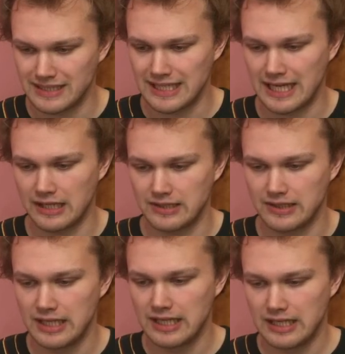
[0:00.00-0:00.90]
maniacs,
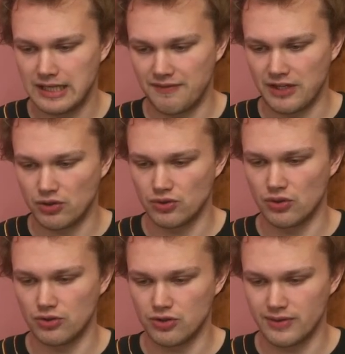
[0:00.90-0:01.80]
and they could
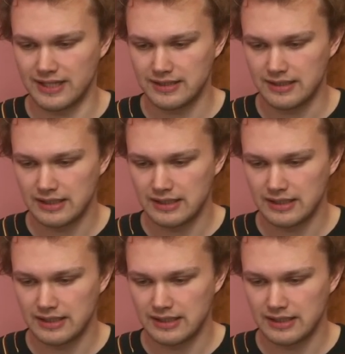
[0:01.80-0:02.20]
not do it.